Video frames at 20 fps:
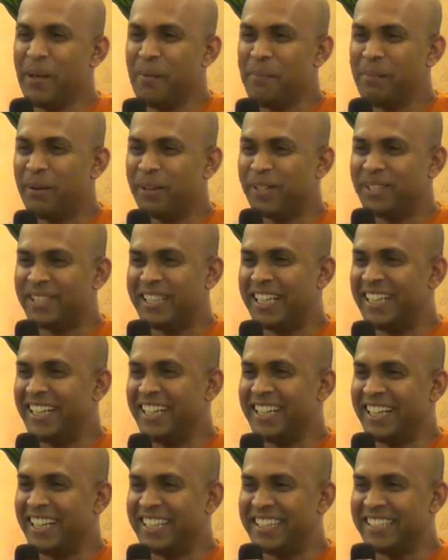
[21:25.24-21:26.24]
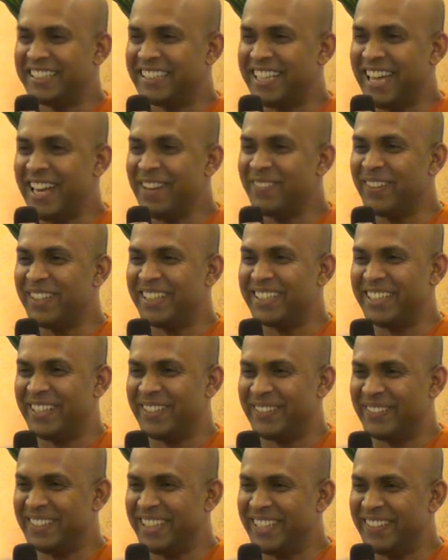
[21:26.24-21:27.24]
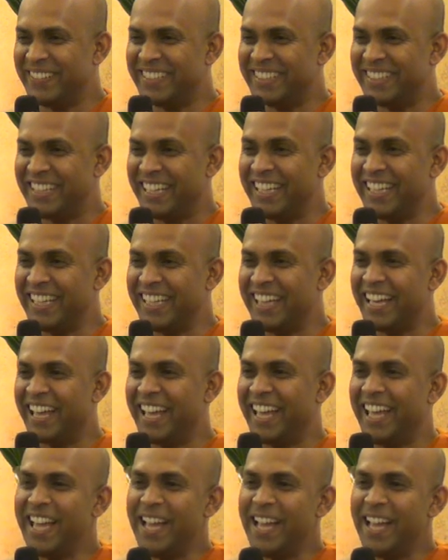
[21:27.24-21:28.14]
Because he didn't understand what they were telling.